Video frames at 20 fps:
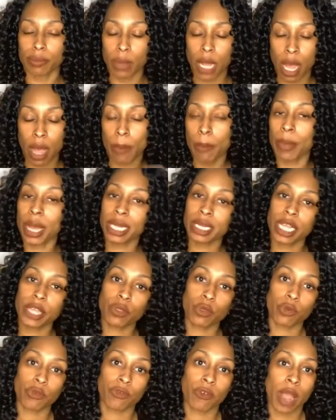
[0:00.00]
Monday through
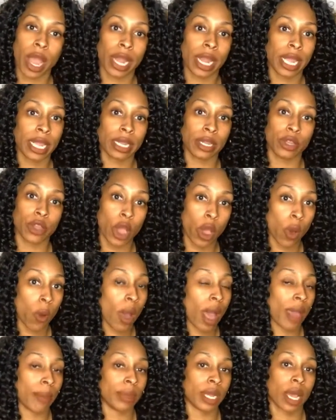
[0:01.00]
Friday, no,
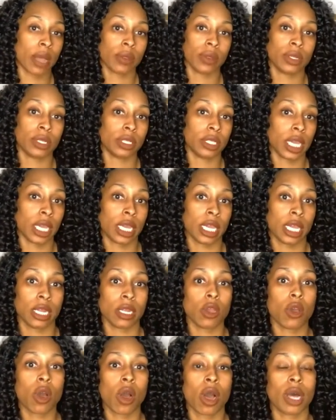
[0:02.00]
I'm not going to take any
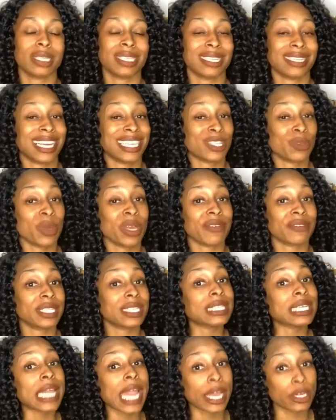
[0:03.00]
calls unless we have
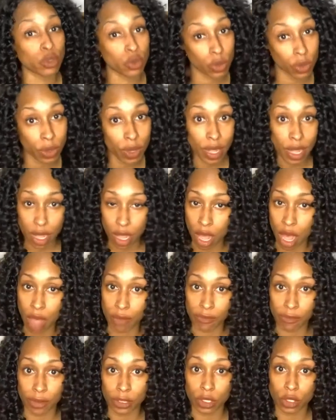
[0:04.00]
scheduled a
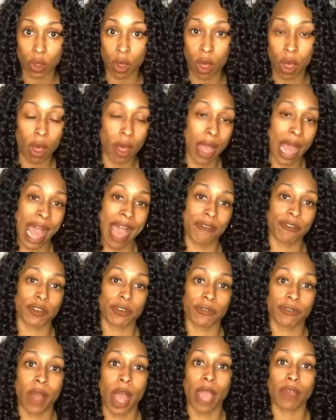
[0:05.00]
conference call after
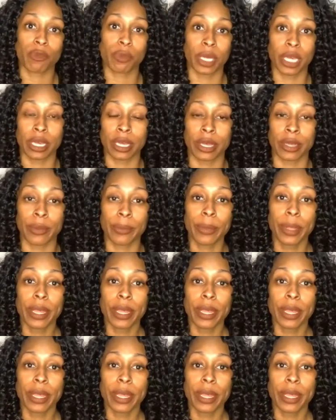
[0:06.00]
5 p.m.